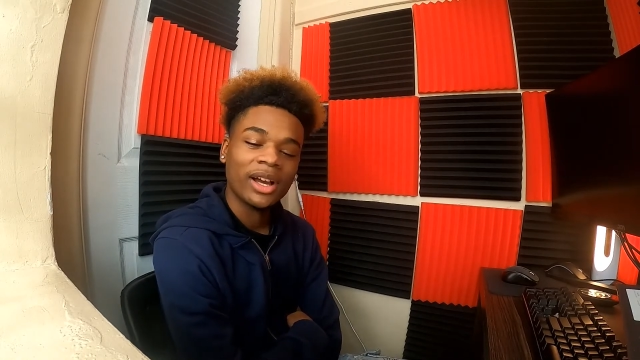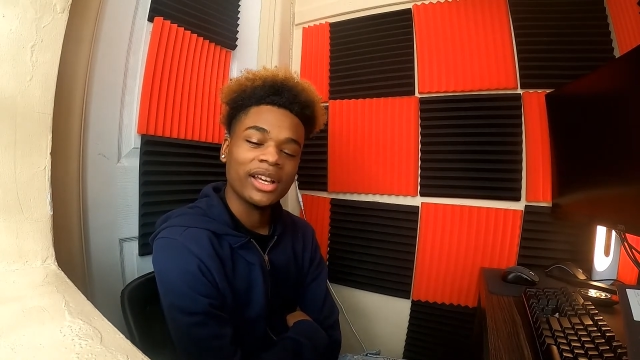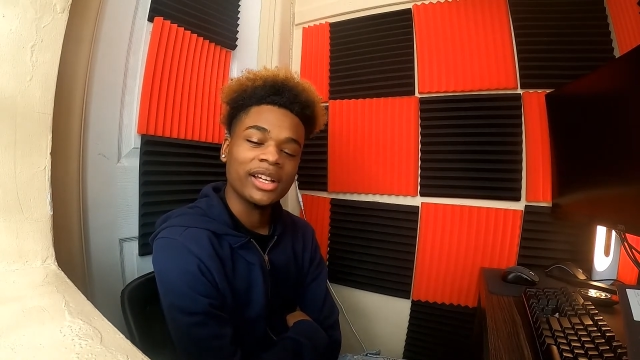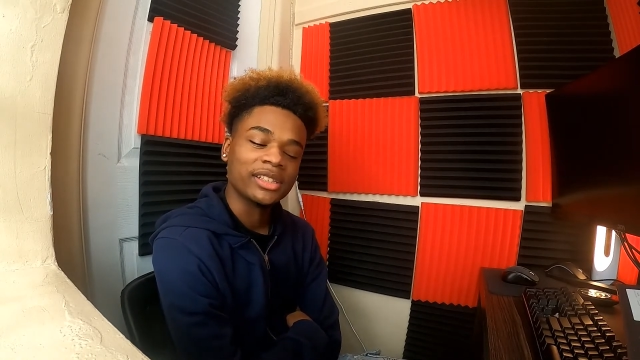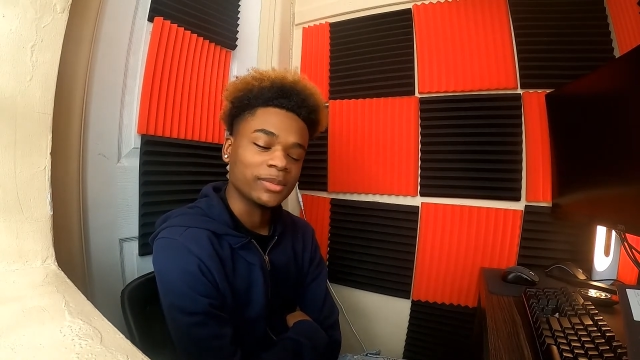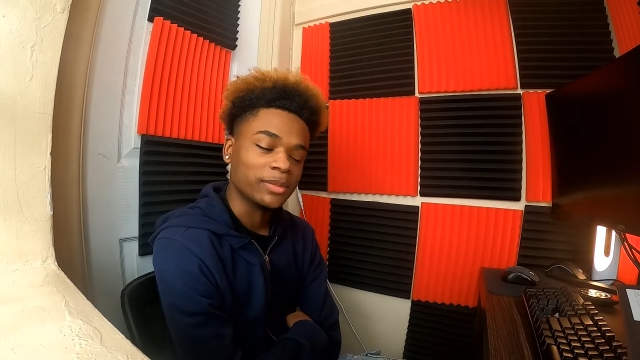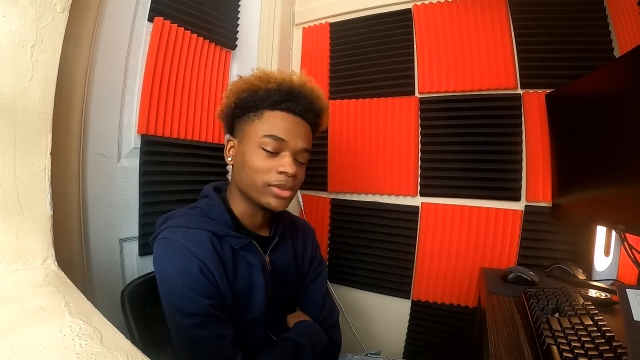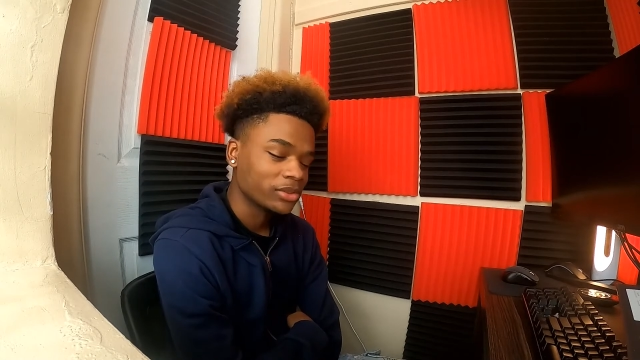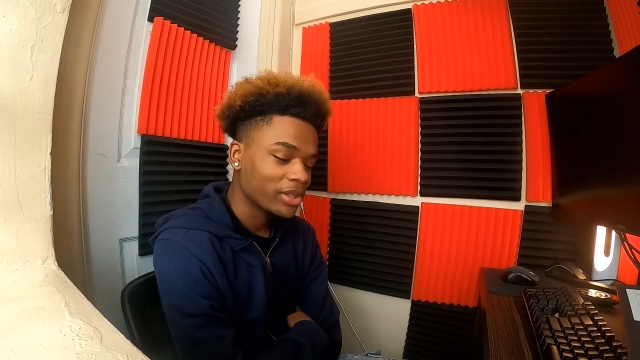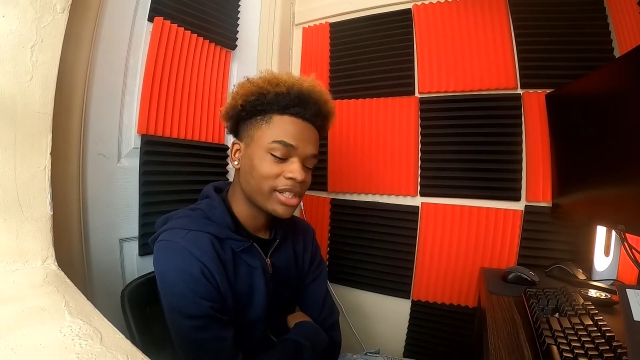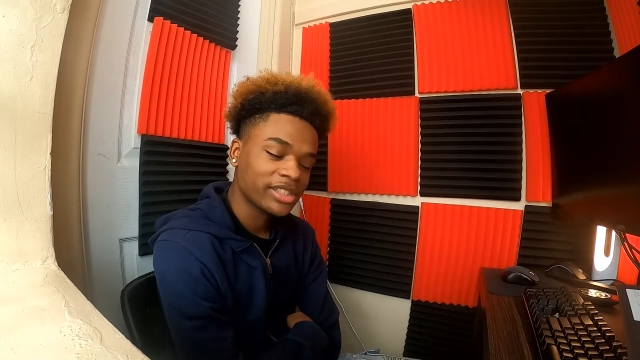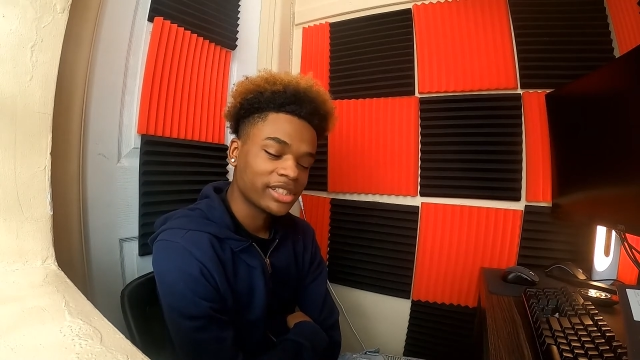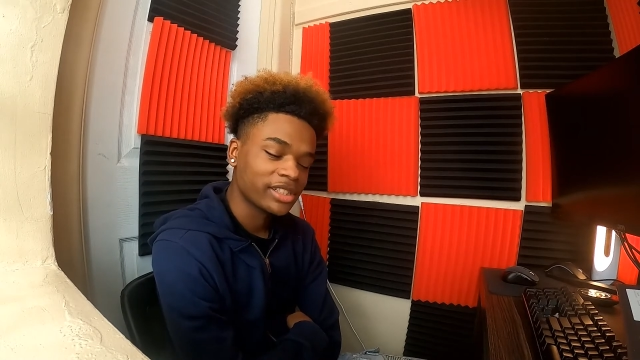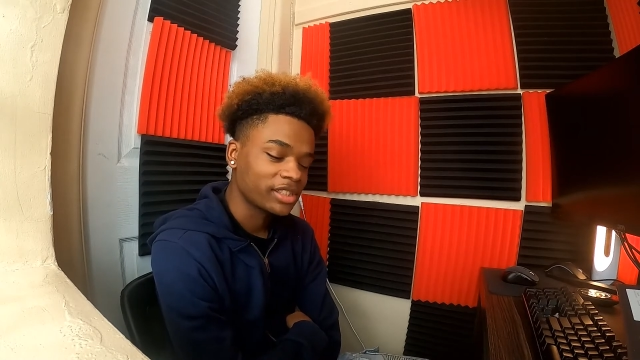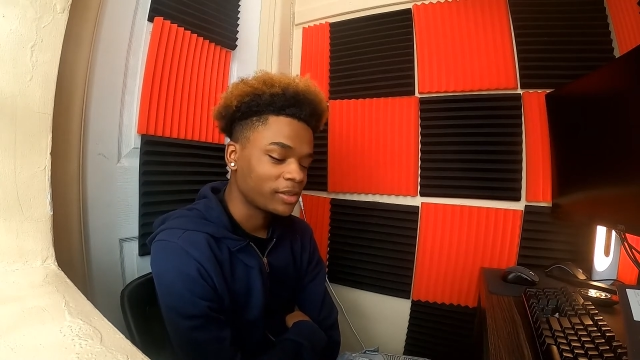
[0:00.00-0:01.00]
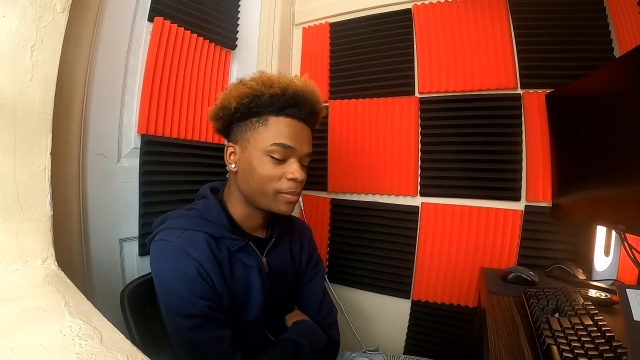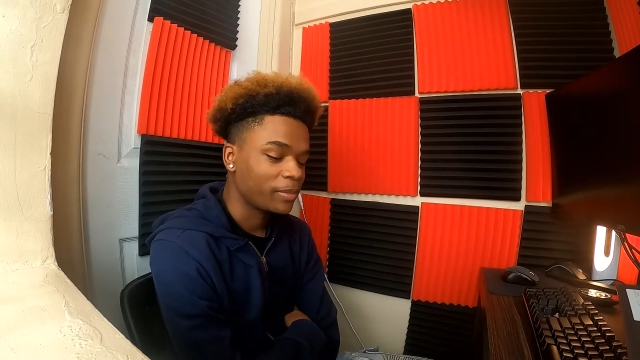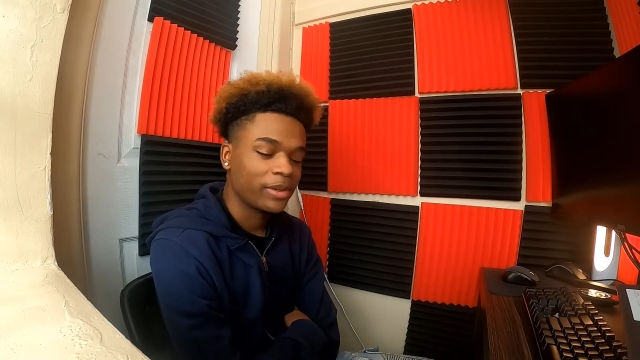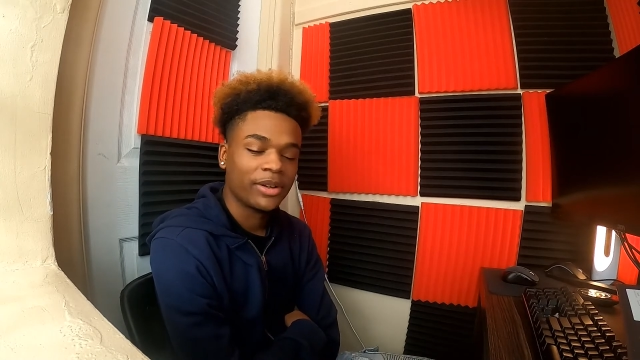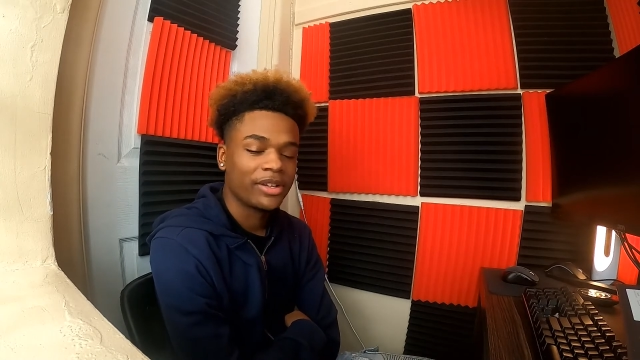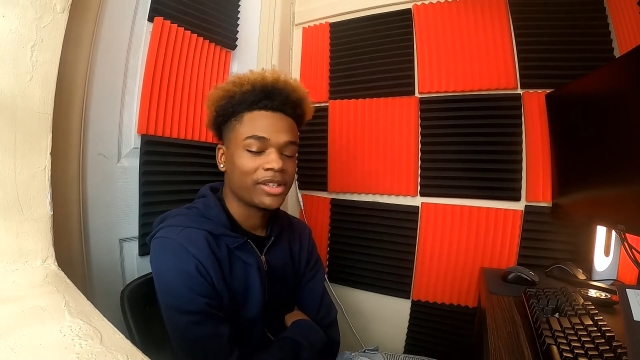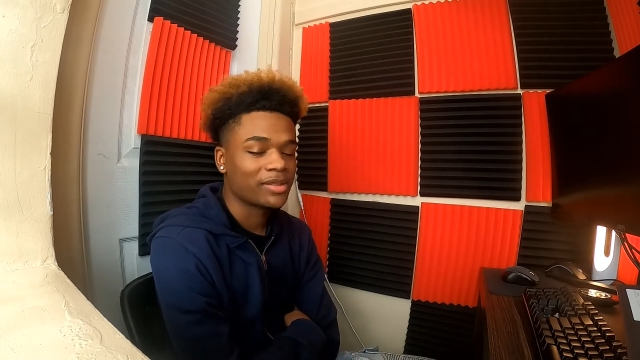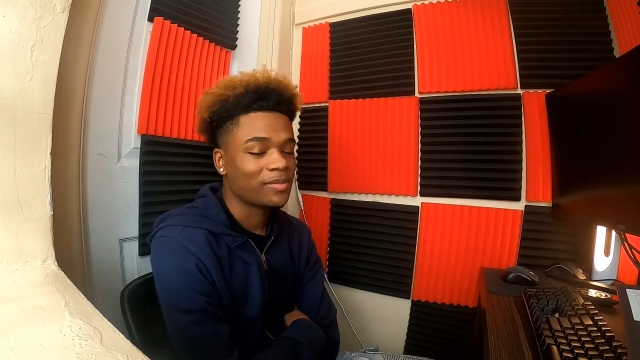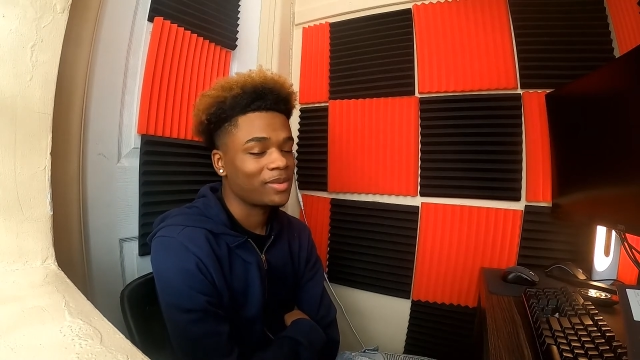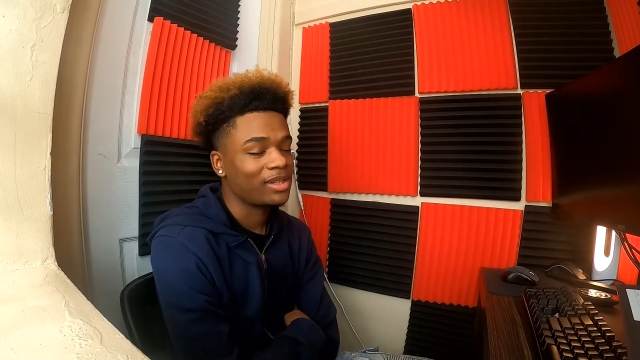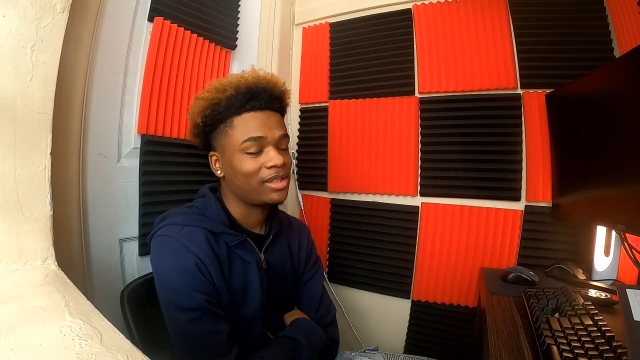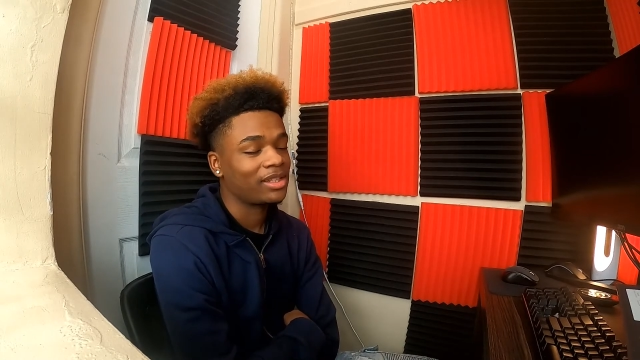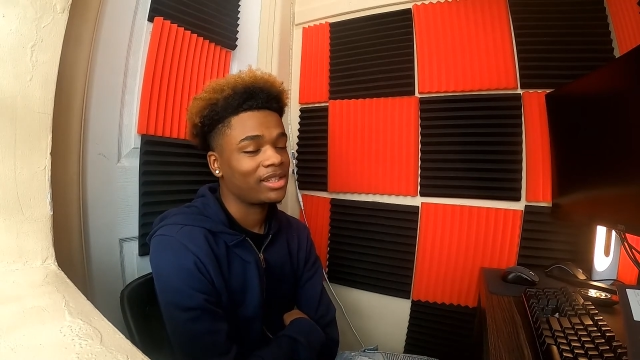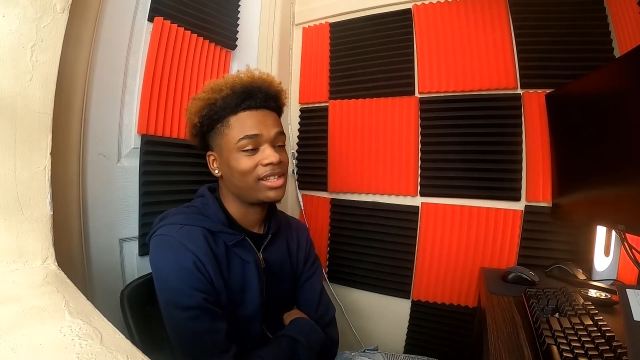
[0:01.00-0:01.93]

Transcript: had some tragic experience, man.